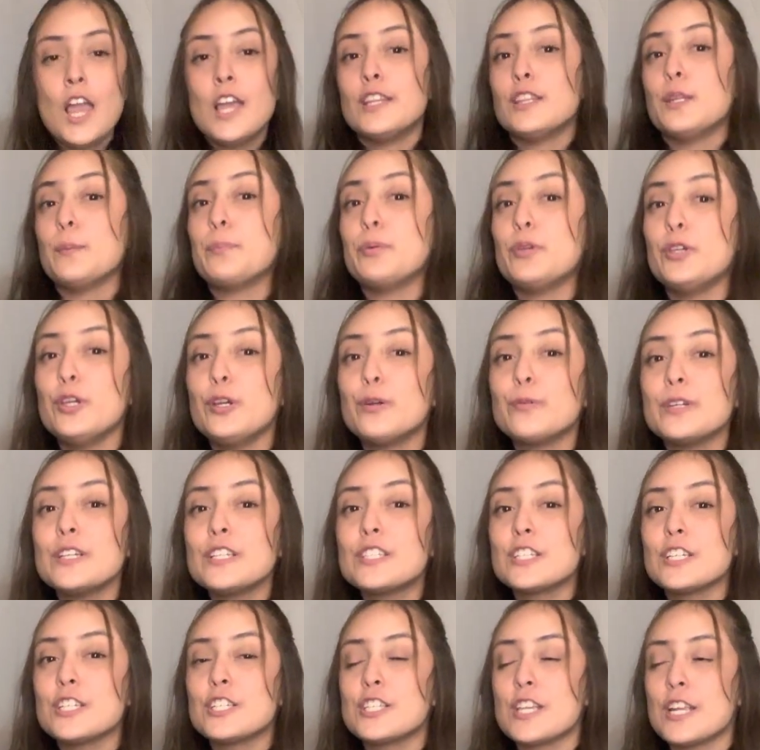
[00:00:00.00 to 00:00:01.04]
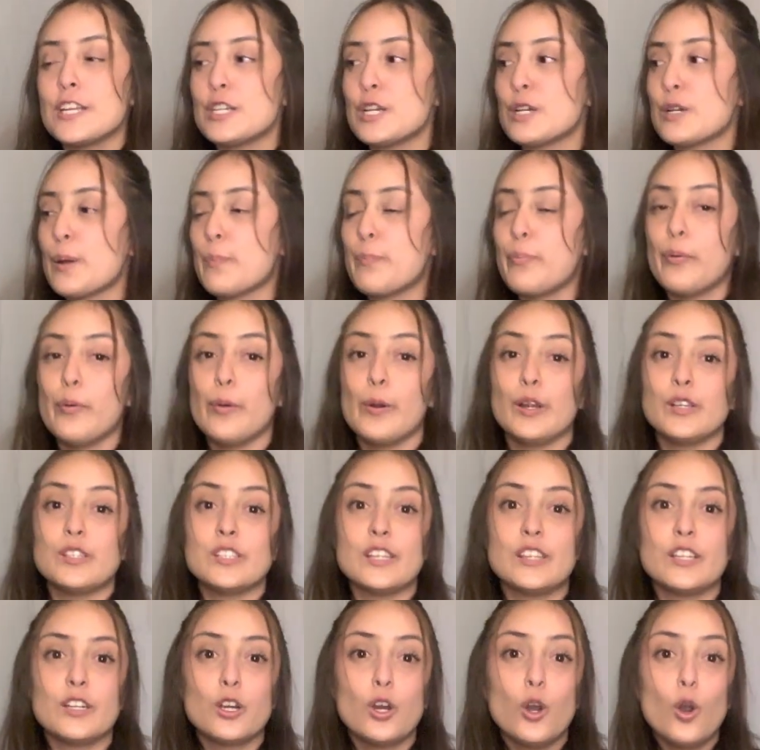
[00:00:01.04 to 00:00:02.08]
The Pew Research Center reports
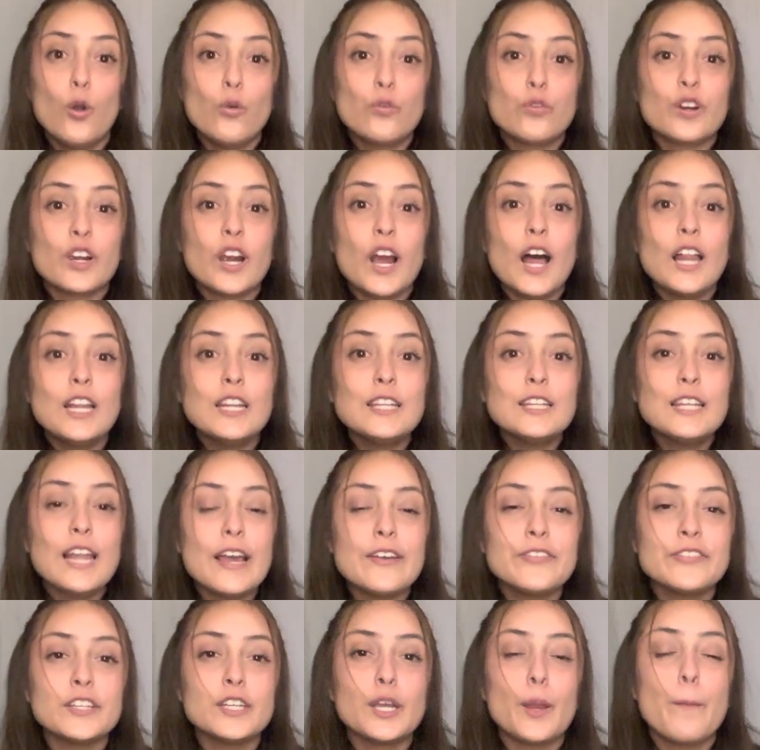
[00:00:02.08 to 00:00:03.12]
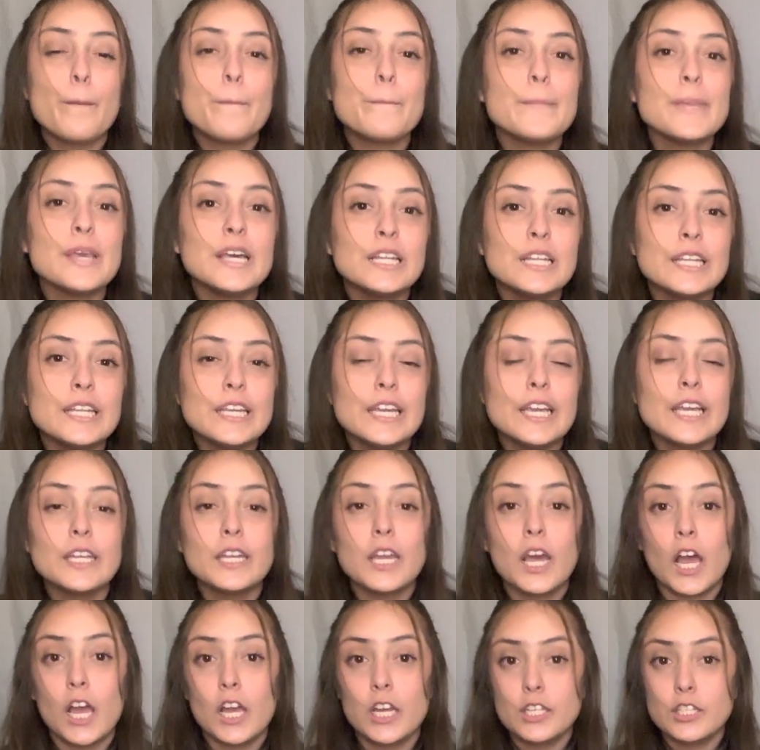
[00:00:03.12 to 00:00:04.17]
that there are over 11 million
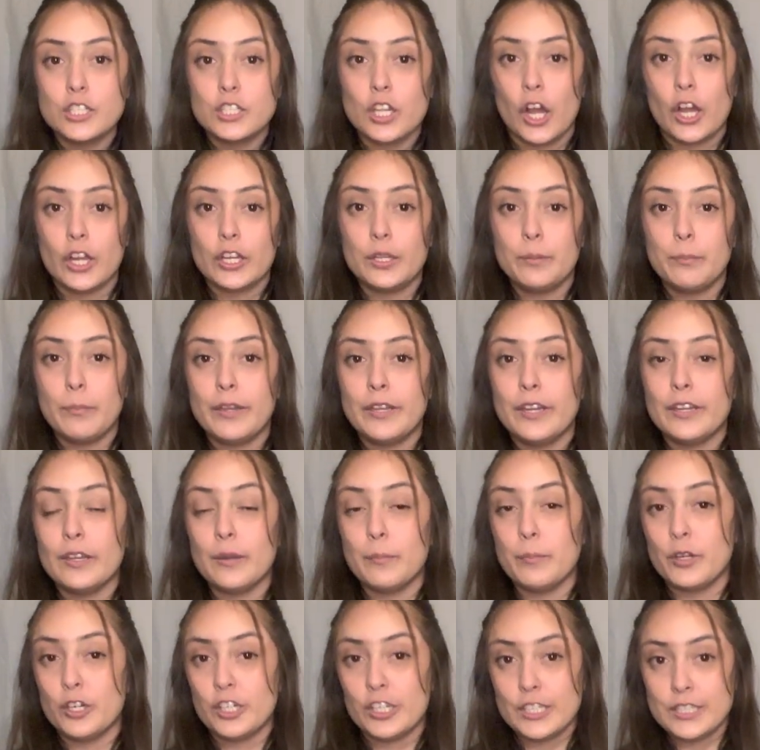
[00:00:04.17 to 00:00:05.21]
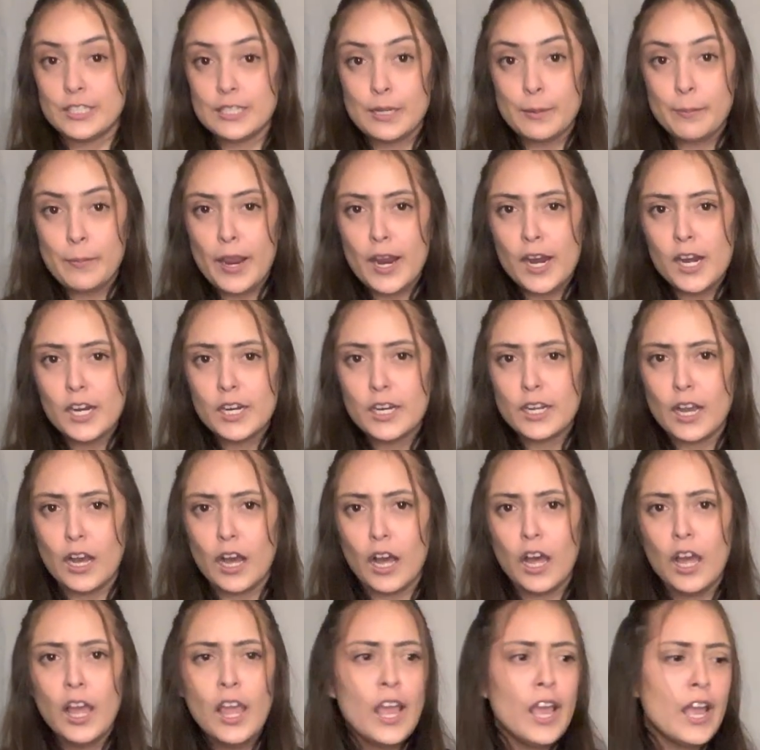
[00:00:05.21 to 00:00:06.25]
undocumented immigrants in
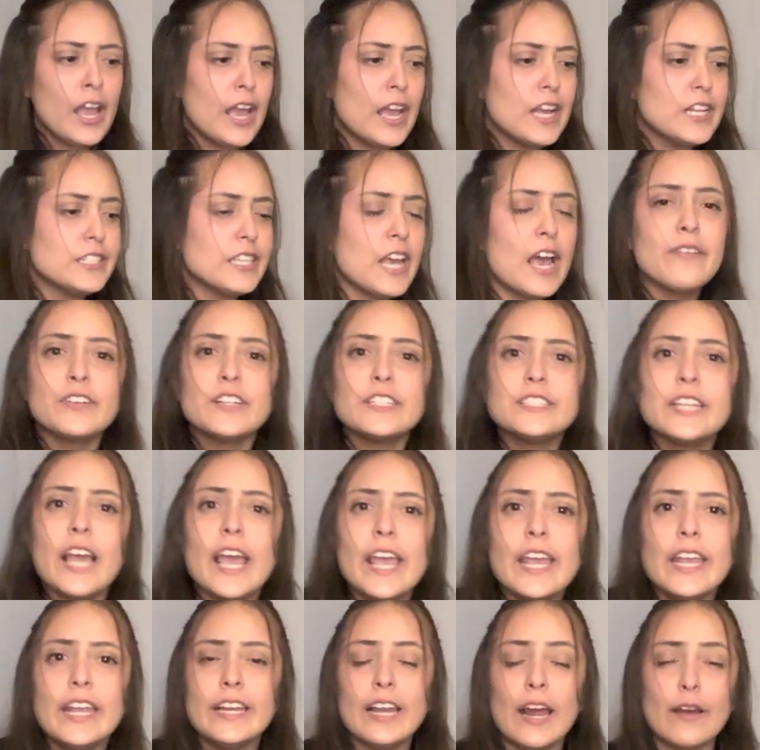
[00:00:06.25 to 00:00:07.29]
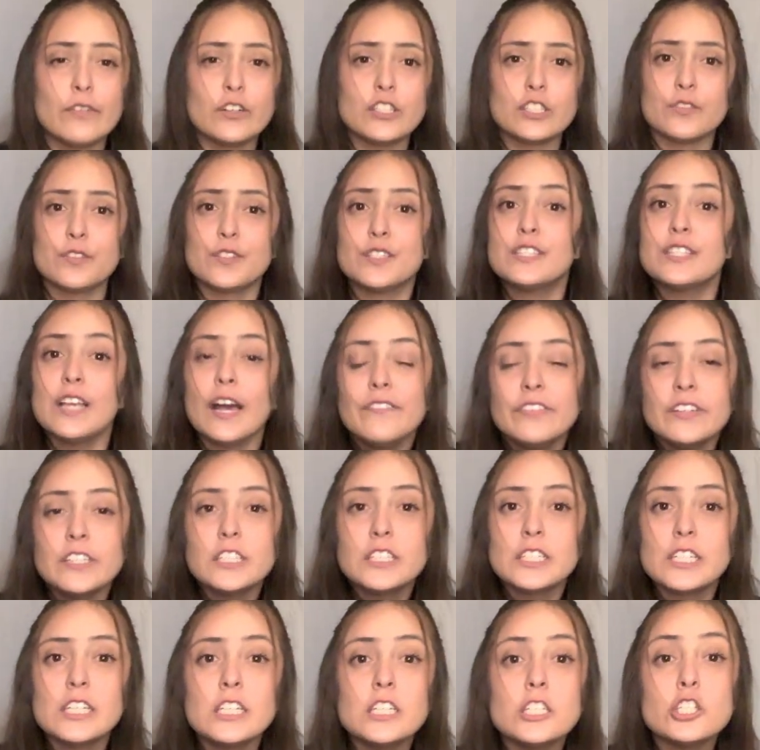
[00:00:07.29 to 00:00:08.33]
America, and every day an average of
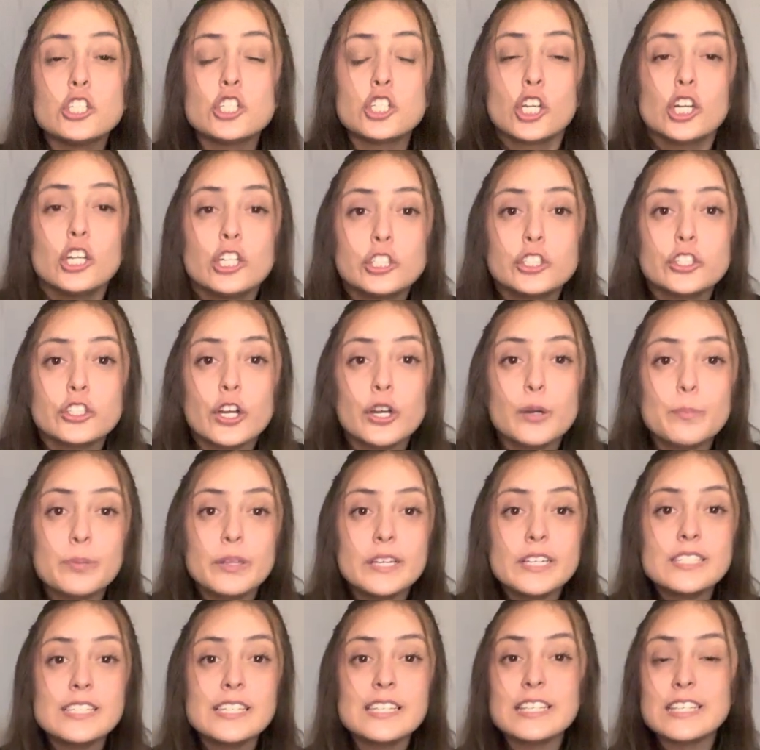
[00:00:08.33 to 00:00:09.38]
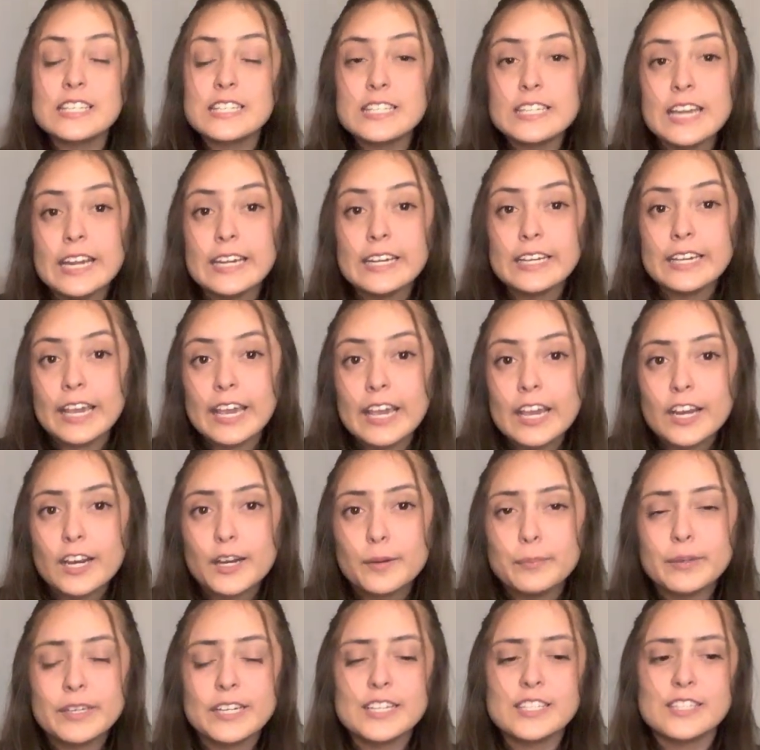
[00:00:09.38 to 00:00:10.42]
17 children are placed in state care
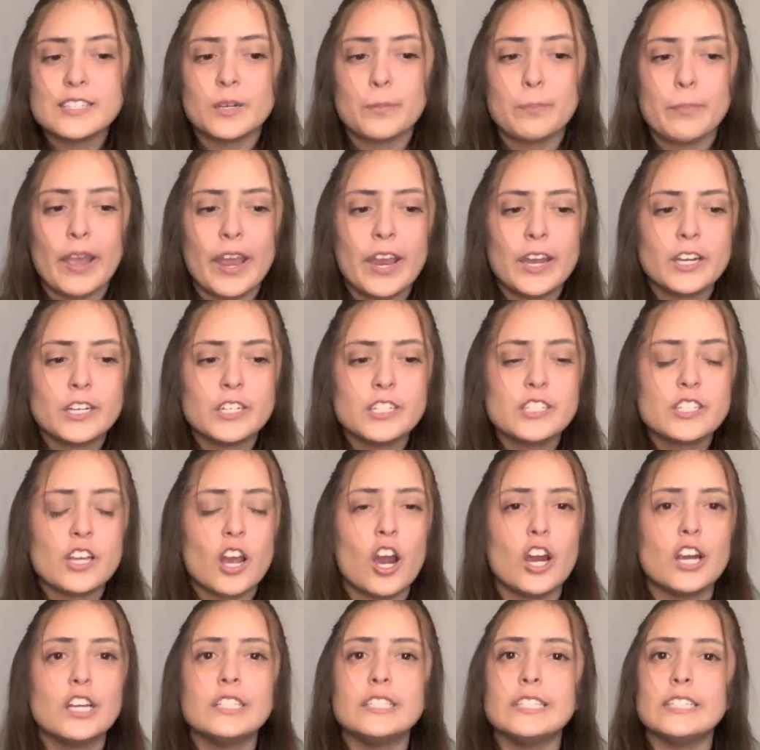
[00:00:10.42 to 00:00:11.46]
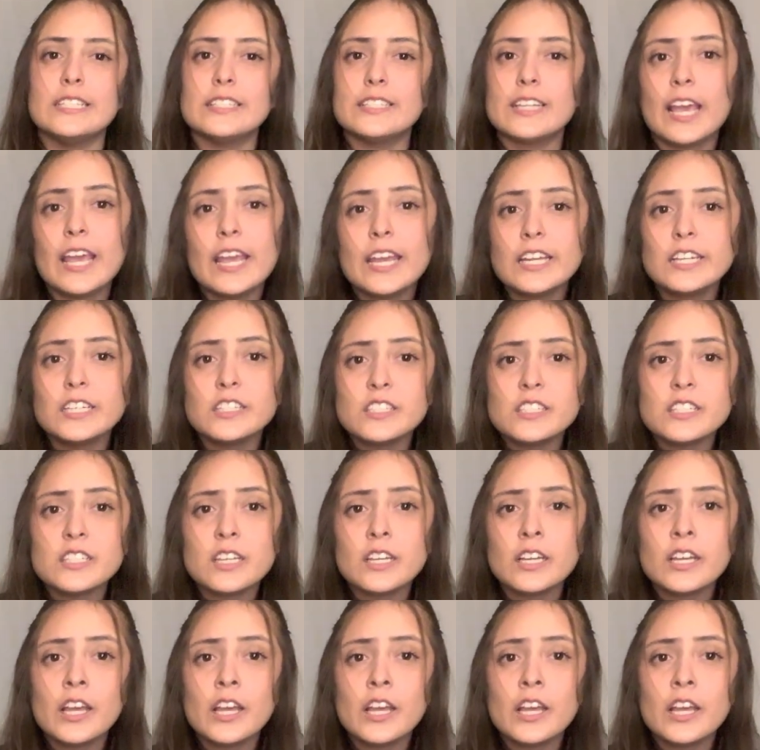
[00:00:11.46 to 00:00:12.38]
because their parents are detained